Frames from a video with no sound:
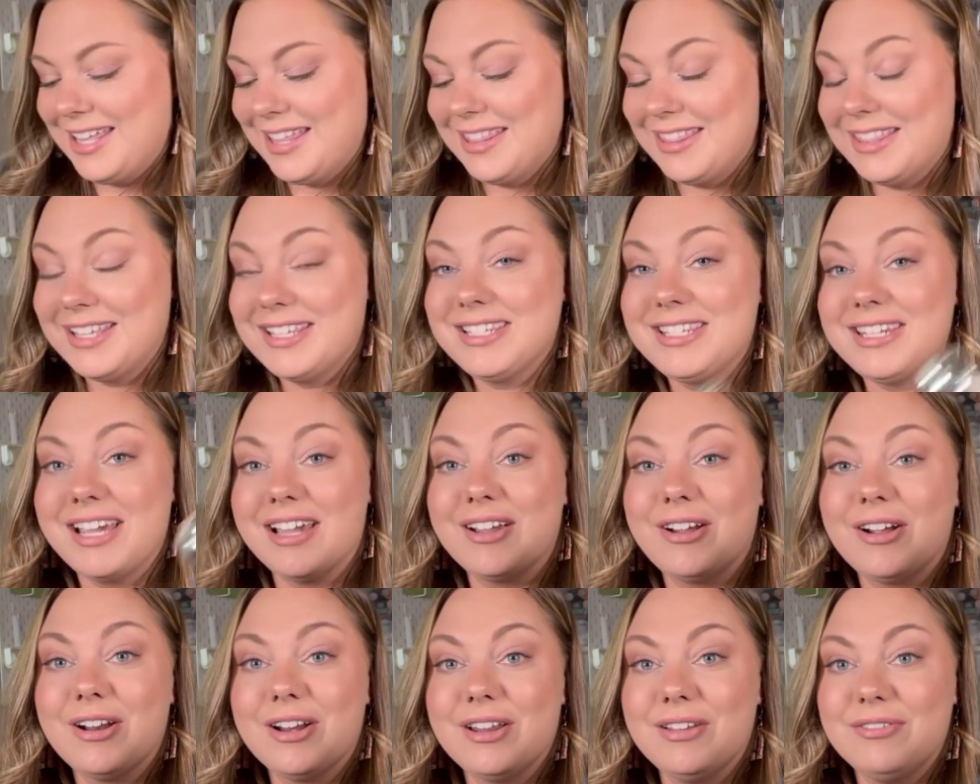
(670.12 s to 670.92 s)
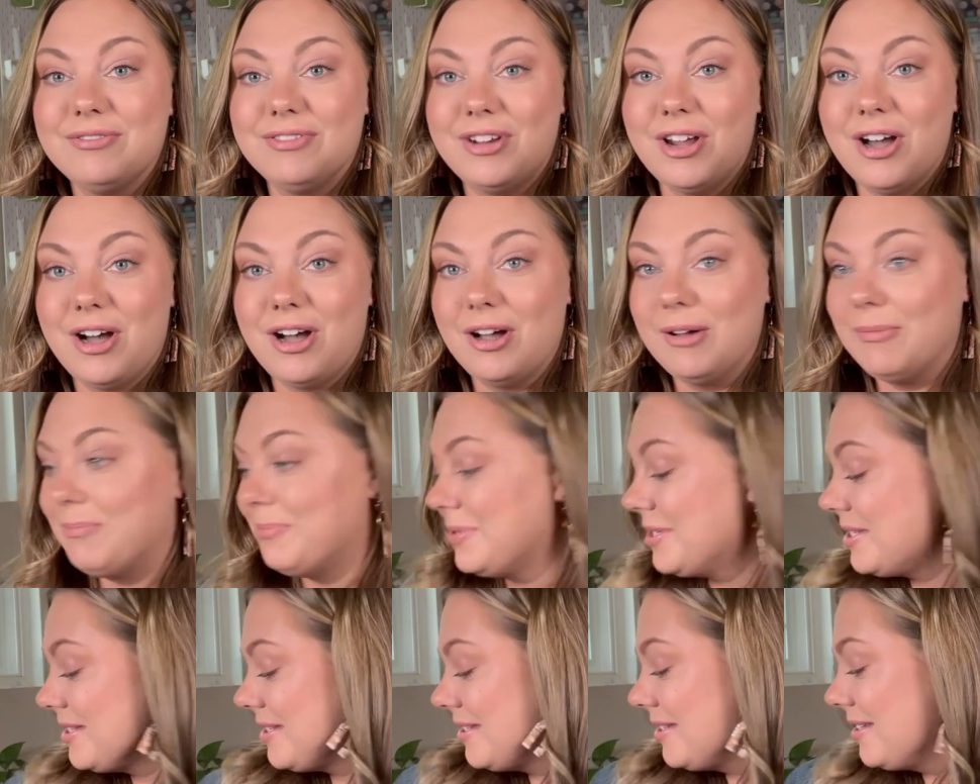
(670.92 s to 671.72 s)
the decorative
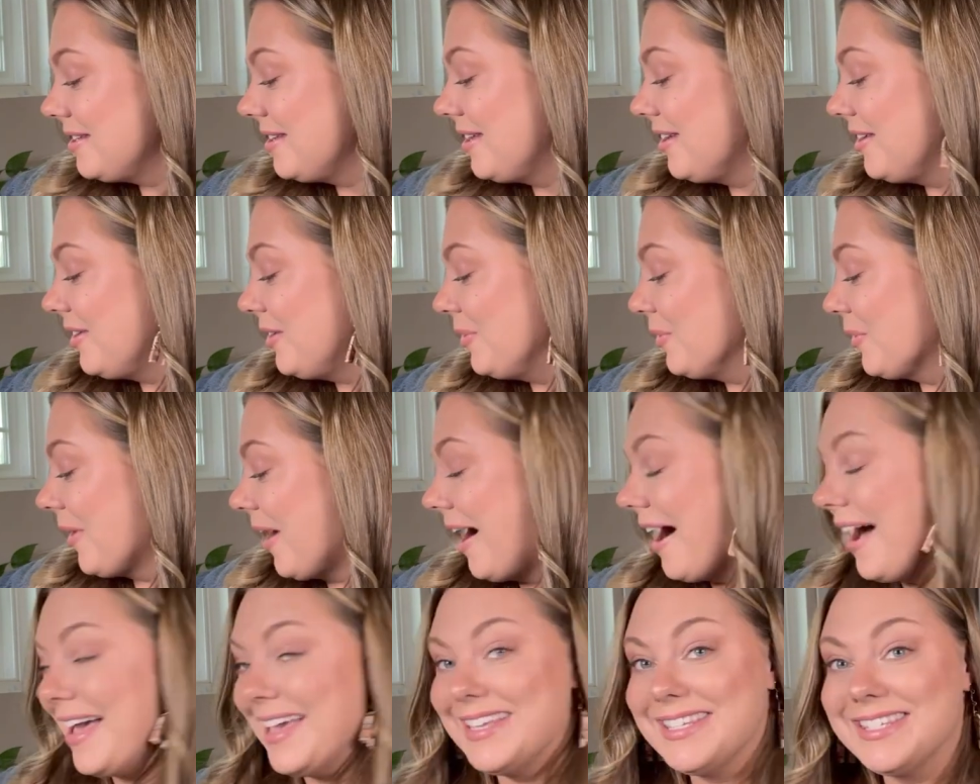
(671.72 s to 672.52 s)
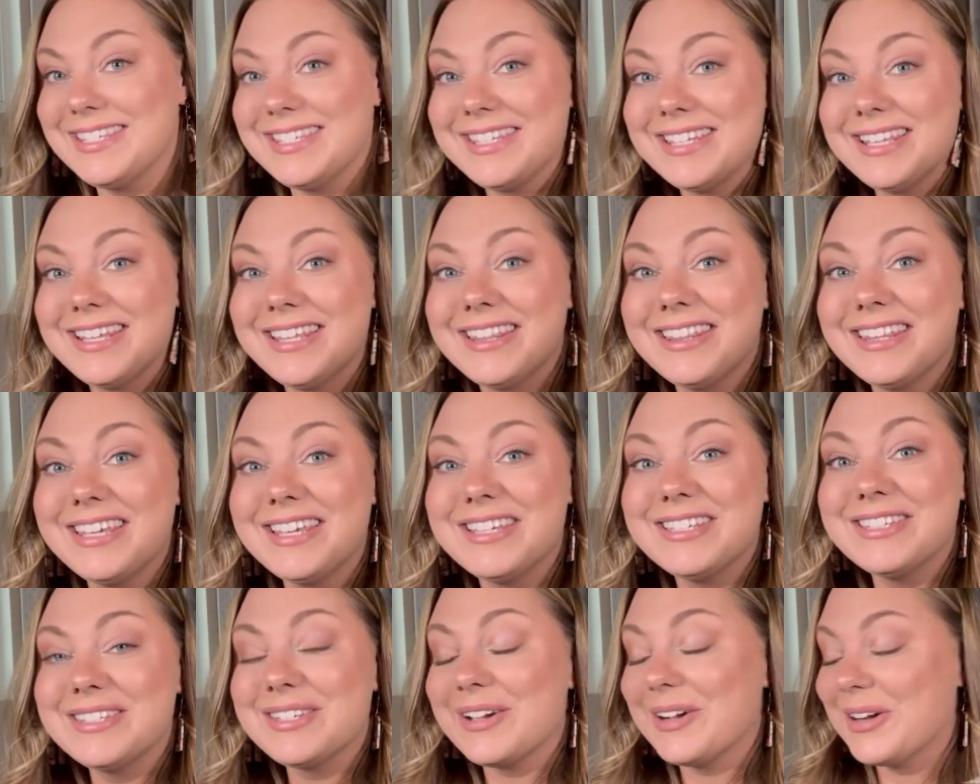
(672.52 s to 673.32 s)
knobs. You guys,
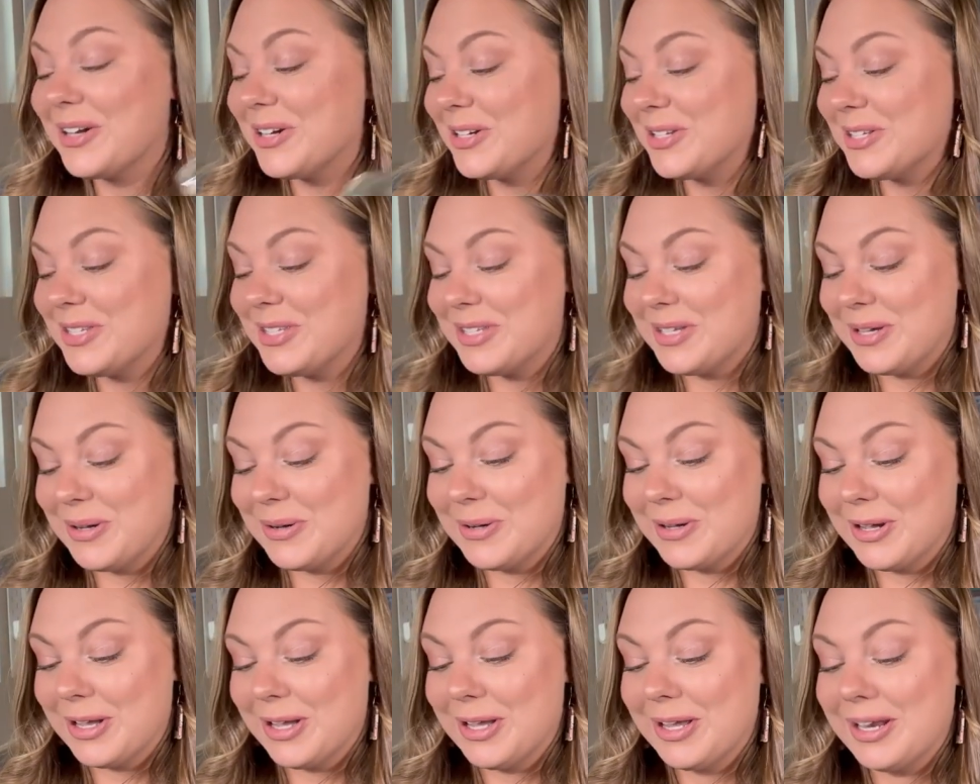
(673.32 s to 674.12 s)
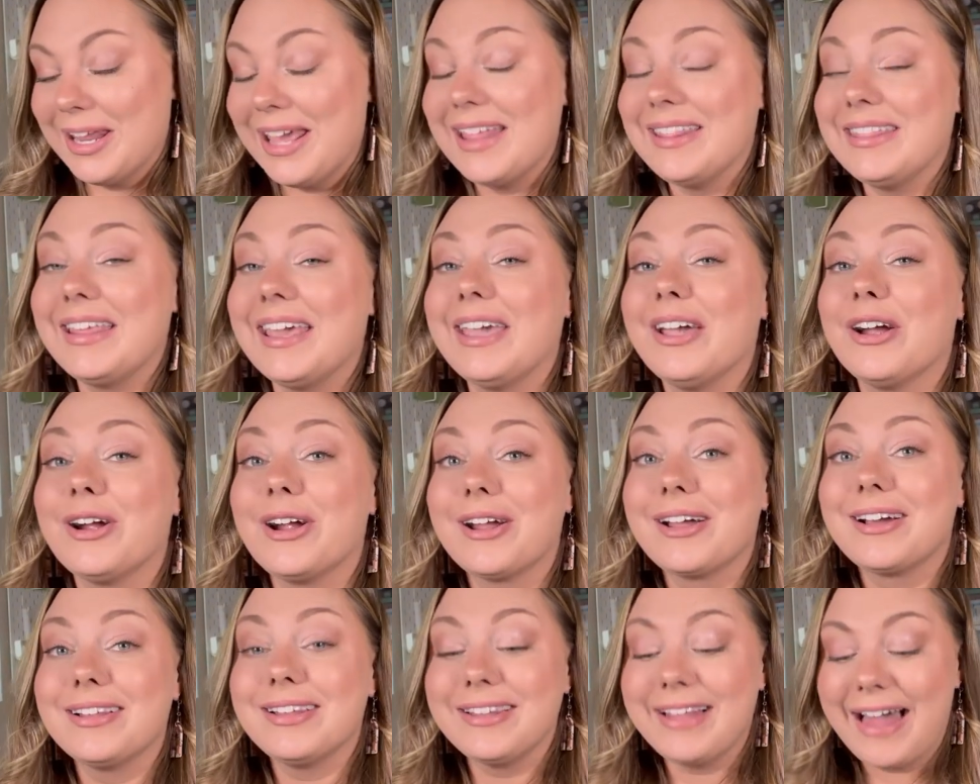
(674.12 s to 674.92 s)
these are so good, and they are
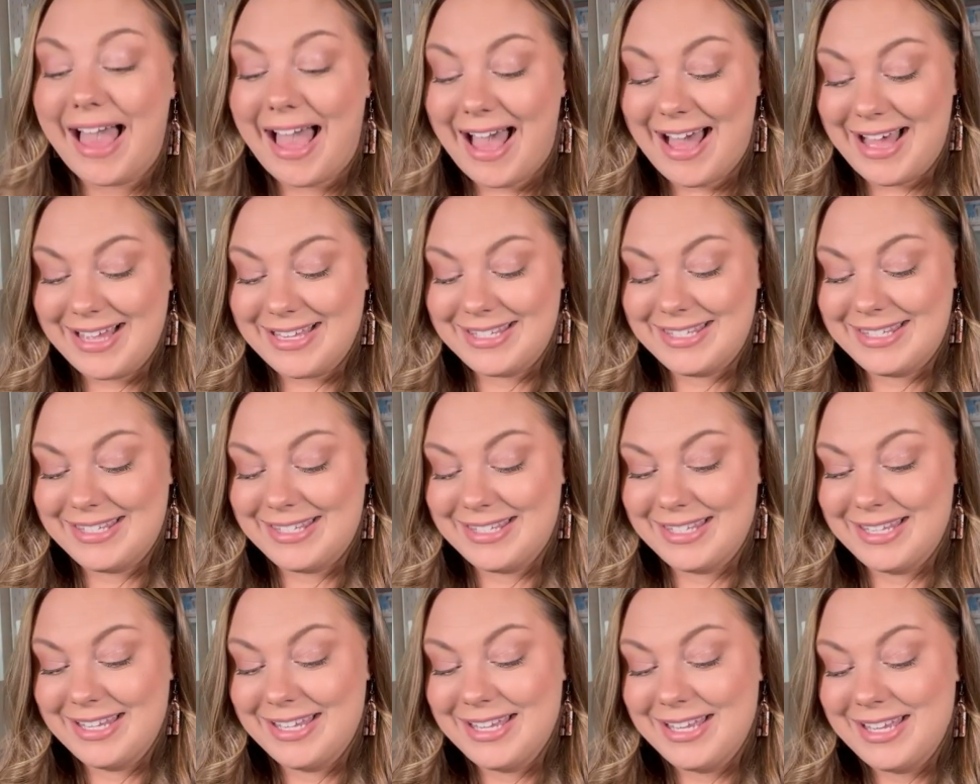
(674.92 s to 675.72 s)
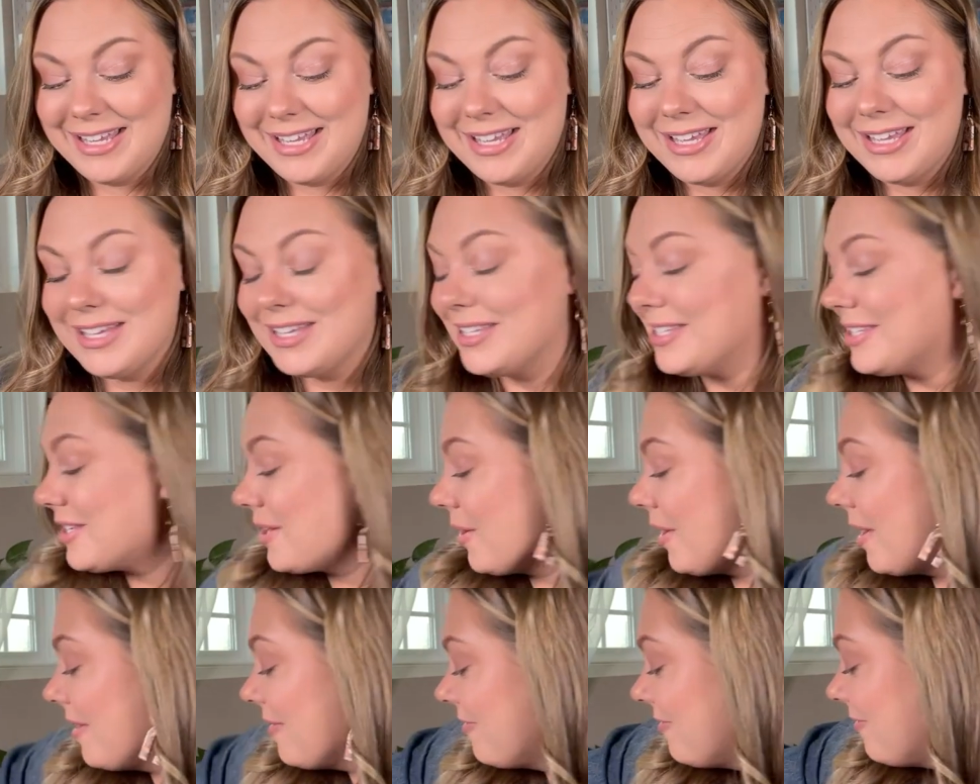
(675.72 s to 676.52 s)
glass.
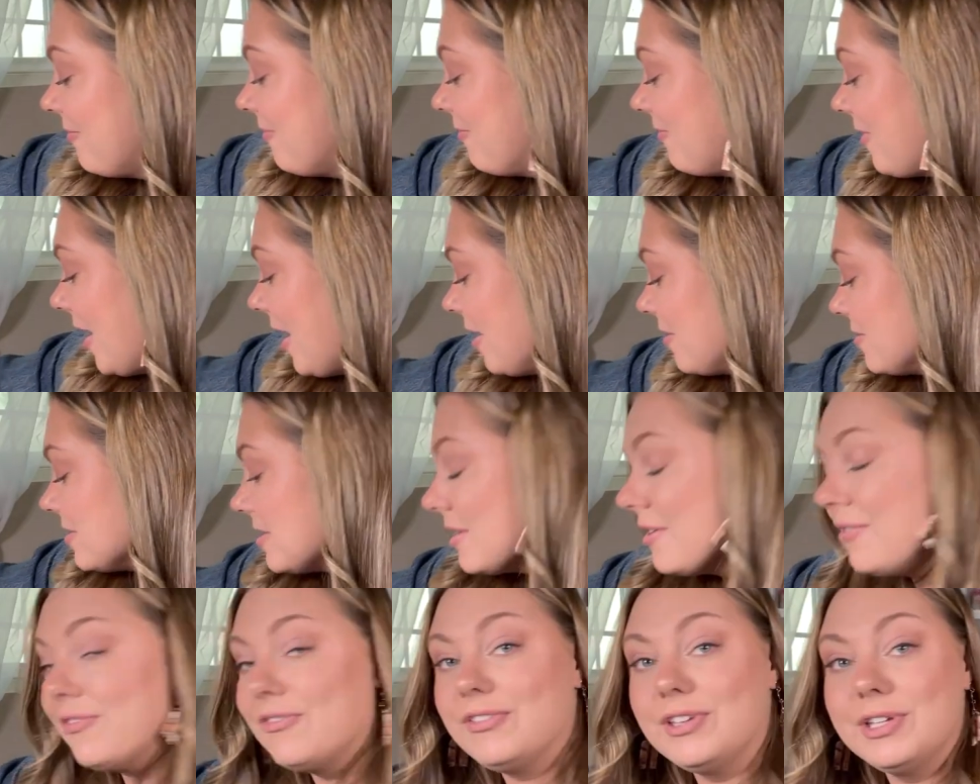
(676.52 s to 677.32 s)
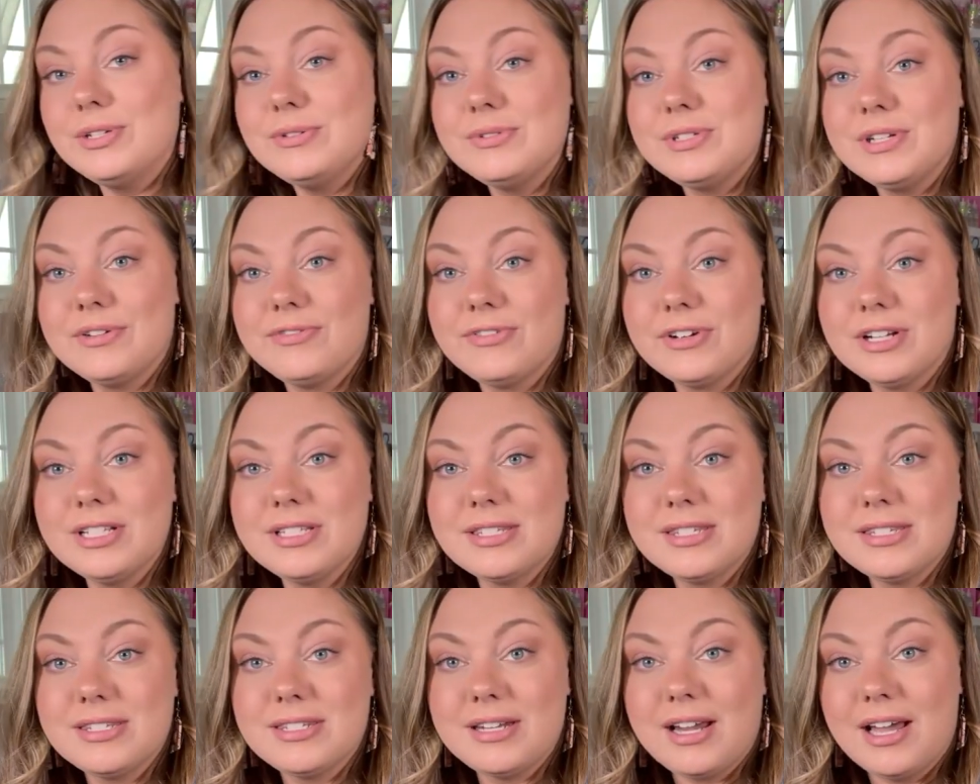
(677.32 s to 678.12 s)
So I found a few
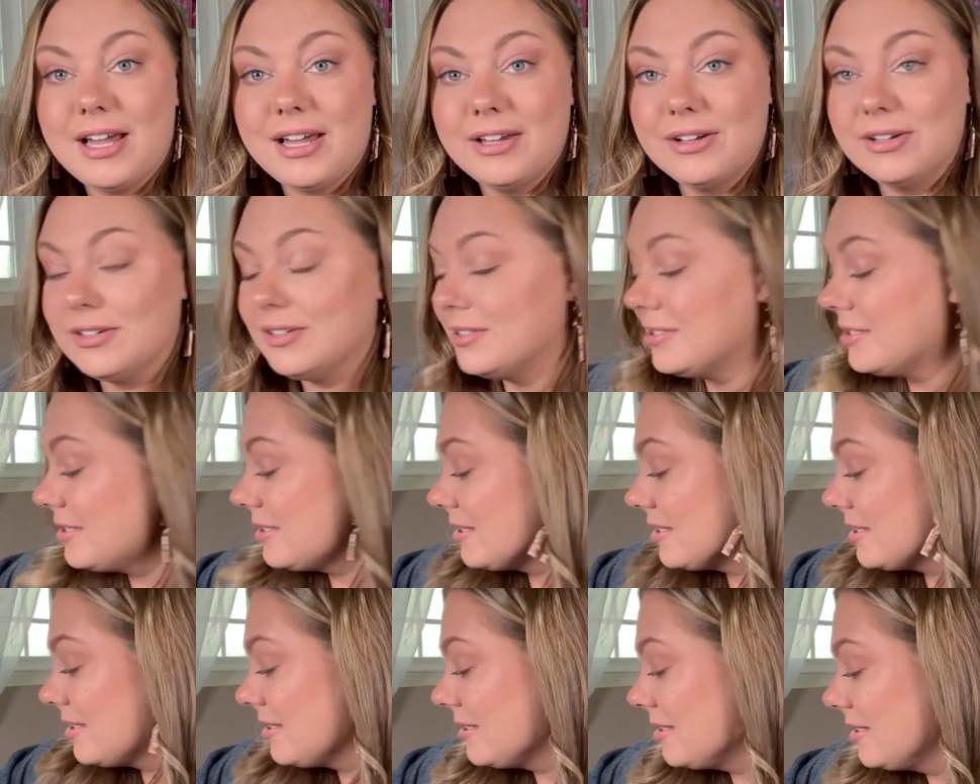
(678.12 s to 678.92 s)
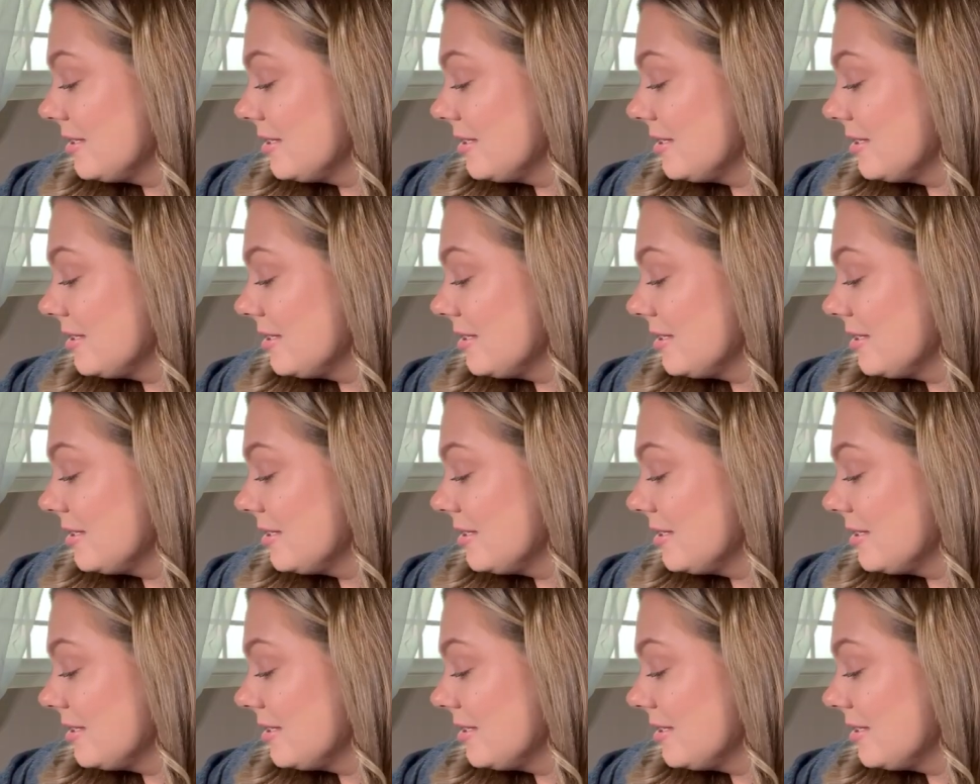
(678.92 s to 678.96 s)
different styles